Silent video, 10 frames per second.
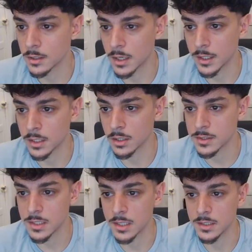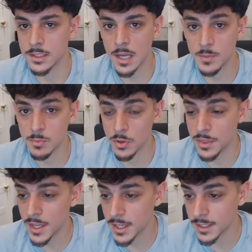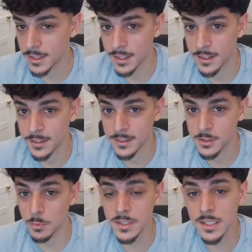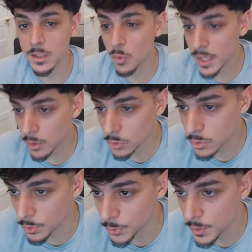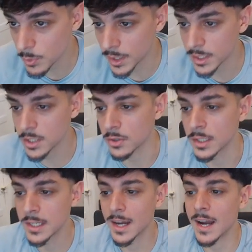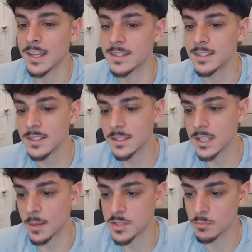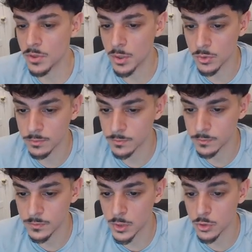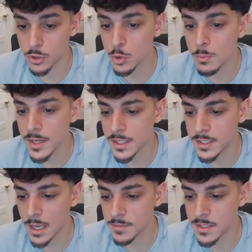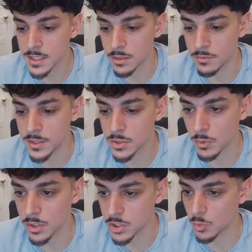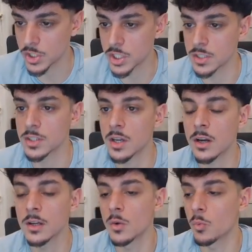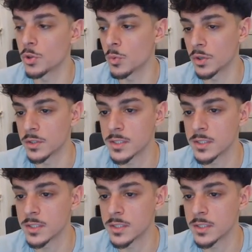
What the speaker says: I cannot see any gaps, but then, so basically when I go to the 3 right here, I see gaps, but there's too many gaps inside of this range, which is not what you want to